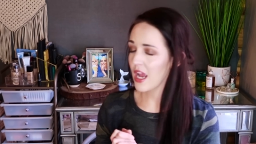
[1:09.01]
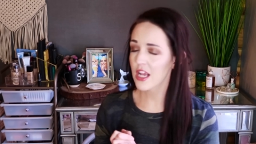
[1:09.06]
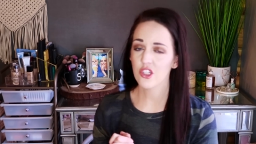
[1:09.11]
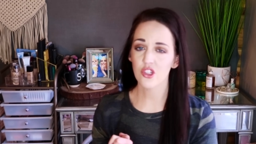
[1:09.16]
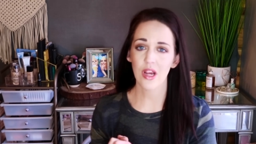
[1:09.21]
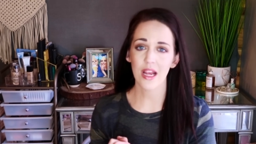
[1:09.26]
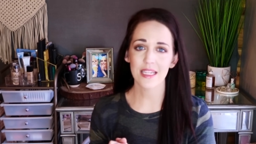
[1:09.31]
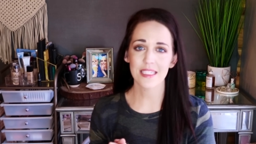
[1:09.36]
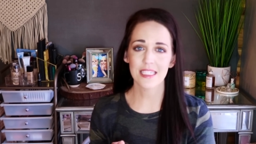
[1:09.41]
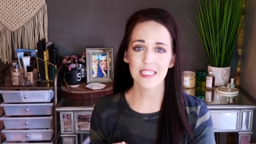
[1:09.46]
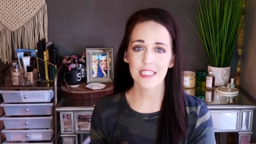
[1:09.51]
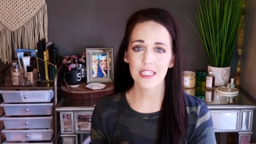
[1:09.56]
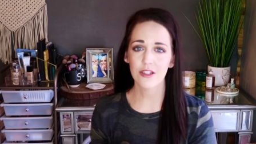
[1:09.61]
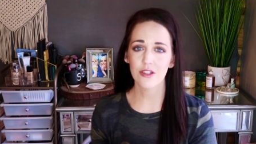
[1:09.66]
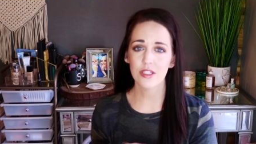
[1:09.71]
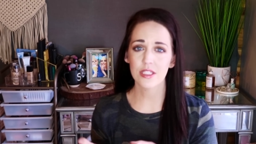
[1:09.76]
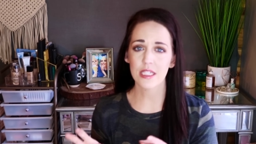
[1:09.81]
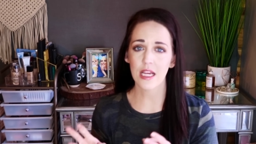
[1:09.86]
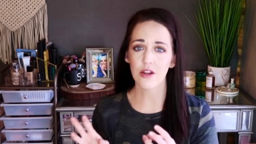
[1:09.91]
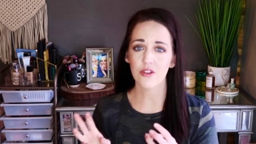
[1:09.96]
I tried to
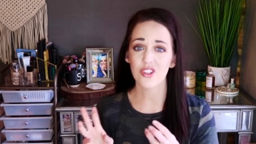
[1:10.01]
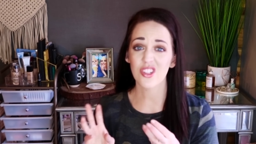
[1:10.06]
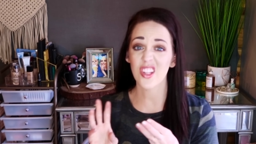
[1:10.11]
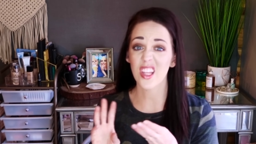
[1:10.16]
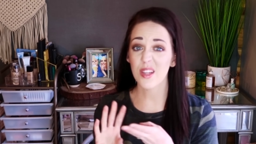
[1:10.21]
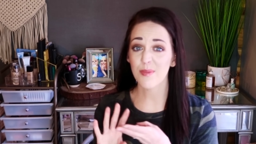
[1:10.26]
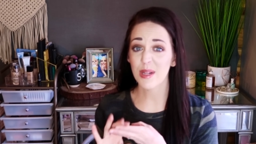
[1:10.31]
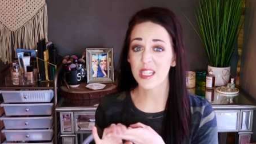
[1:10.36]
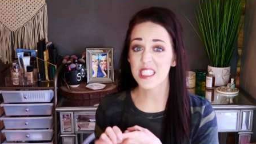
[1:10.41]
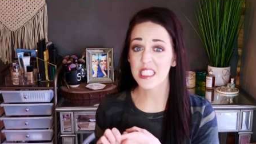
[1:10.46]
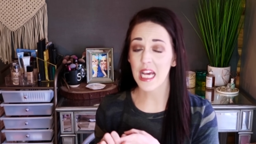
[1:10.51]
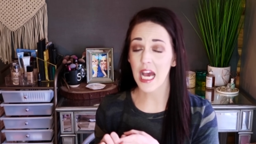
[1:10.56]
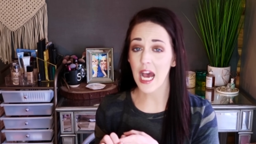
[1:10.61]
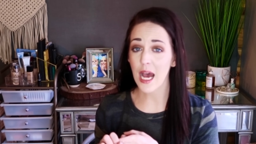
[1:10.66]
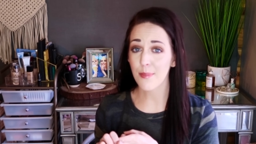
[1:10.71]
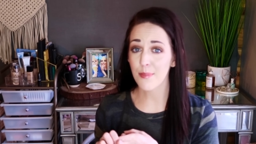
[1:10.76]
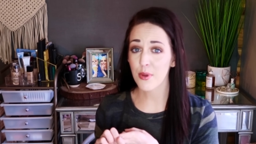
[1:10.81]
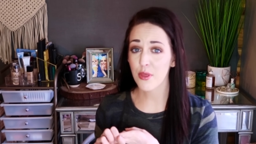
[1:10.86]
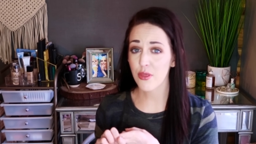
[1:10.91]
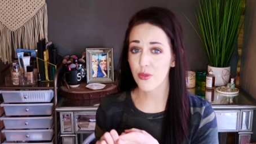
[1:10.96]
narrow it down to like my
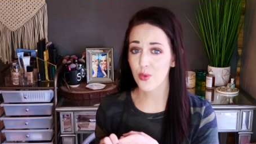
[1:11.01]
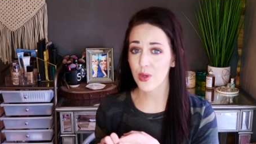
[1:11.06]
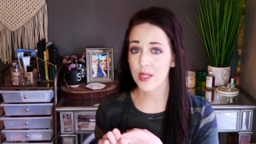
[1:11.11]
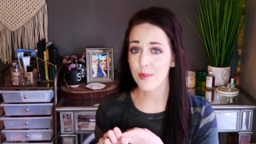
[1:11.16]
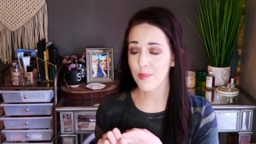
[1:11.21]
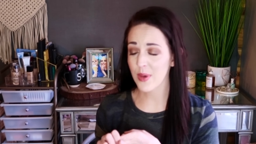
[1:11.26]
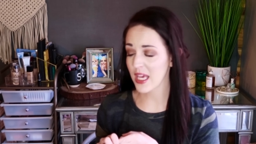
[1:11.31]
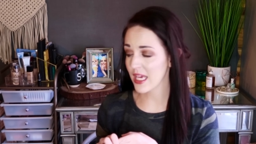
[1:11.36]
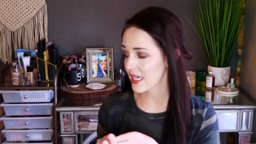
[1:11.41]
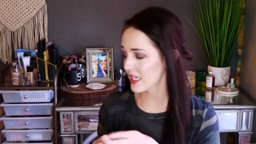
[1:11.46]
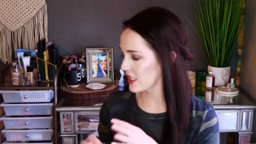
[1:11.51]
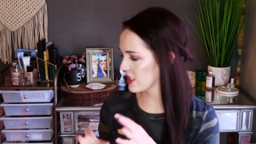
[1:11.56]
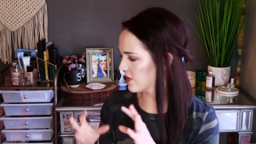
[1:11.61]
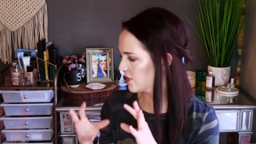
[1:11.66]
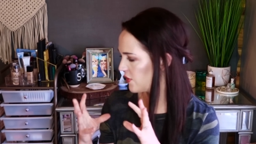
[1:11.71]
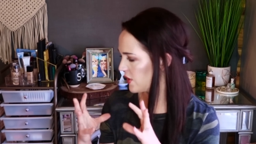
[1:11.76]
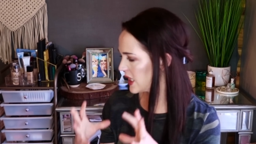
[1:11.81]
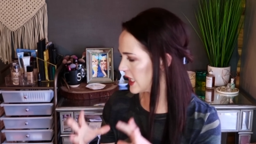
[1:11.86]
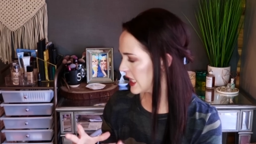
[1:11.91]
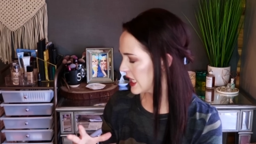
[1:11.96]
top three picks
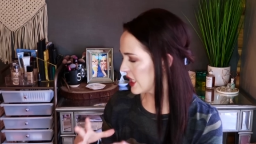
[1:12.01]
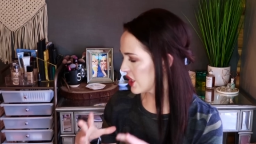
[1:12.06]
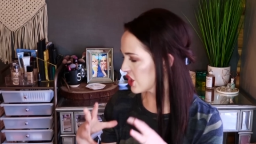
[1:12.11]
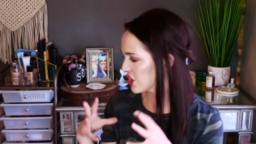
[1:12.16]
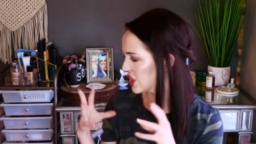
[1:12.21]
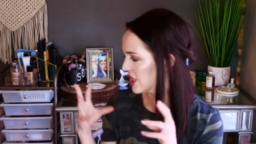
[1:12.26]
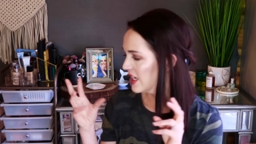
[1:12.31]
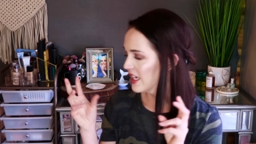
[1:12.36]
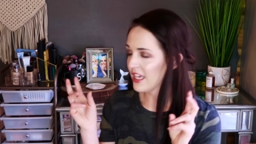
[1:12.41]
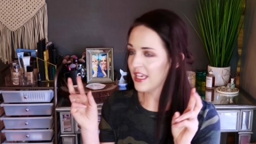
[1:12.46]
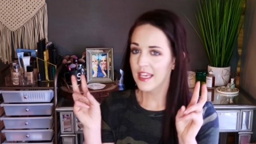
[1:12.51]
for each